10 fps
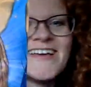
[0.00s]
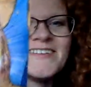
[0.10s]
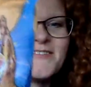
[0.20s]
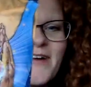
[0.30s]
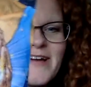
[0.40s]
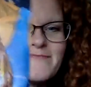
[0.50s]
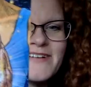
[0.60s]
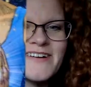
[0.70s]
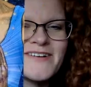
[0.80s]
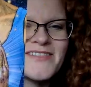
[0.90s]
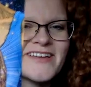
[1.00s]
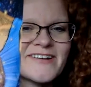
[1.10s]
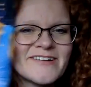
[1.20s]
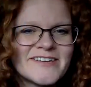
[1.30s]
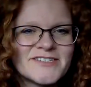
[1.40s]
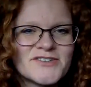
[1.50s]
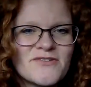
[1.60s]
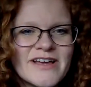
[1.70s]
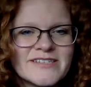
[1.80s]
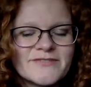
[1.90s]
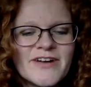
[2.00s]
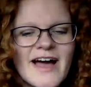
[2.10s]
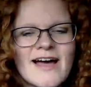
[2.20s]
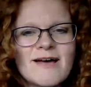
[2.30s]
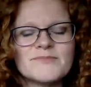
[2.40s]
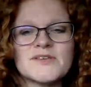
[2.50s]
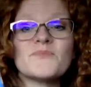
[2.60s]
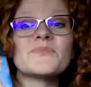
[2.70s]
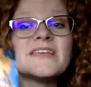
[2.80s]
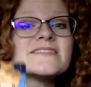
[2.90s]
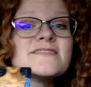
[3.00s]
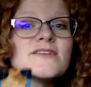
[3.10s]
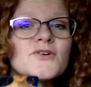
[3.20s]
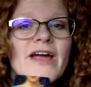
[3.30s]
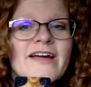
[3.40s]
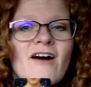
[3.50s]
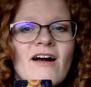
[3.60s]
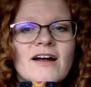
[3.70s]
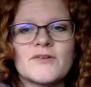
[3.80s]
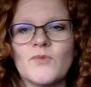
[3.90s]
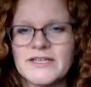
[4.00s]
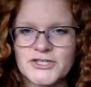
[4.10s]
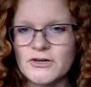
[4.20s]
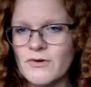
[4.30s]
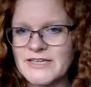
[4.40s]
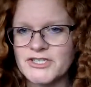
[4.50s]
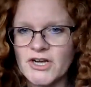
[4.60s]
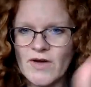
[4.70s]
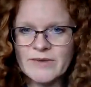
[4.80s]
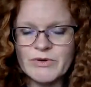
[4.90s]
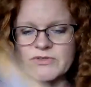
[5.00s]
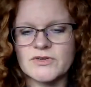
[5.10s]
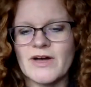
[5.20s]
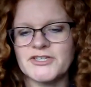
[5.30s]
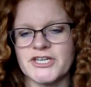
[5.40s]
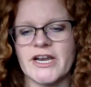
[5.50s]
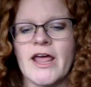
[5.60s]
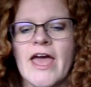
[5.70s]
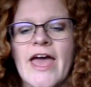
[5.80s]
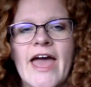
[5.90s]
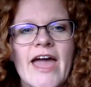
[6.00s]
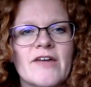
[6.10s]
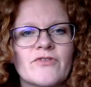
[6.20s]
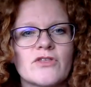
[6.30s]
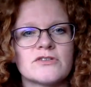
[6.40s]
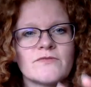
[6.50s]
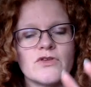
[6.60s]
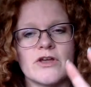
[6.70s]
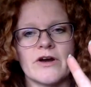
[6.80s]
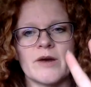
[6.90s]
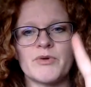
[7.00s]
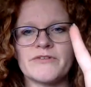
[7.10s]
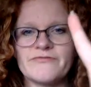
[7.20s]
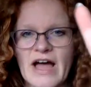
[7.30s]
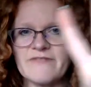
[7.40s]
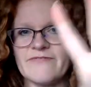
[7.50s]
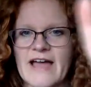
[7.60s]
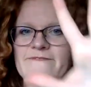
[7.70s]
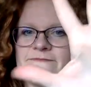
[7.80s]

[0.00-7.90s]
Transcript: So Amber, there is your Ace of Cups. This is a great card. What's your question? Go ahead and post a question. And for those of you that are here, put a five five